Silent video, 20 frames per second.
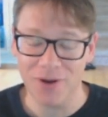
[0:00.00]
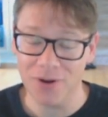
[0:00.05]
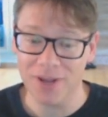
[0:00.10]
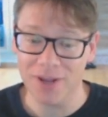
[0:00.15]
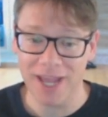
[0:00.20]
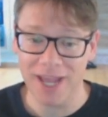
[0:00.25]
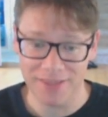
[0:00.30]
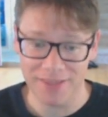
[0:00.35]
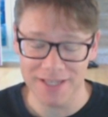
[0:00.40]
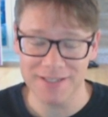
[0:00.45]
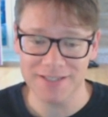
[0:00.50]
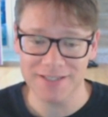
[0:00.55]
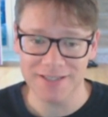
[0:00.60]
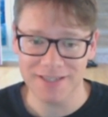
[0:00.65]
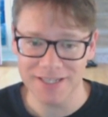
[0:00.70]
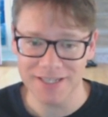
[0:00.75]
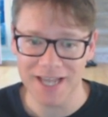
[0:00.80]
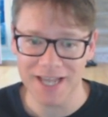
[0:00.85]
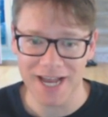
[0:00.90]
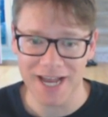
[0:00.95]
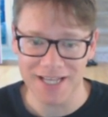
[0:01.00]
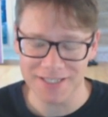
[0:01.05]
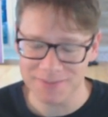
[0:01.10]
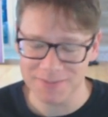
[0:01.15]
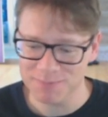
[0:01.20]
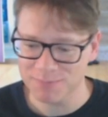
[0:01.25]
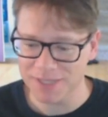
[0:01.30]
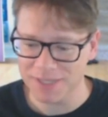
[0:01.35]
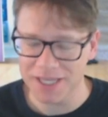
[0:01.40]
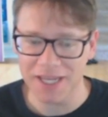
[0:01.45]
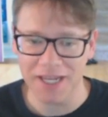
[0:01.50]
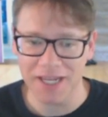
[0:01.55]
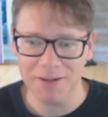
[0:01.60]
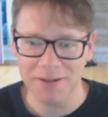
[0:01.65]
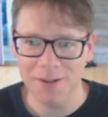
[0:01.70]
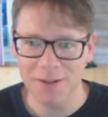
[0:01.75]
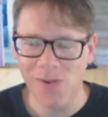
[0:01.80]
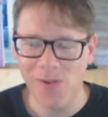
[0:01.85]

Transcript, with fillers: okay, this these guys get it.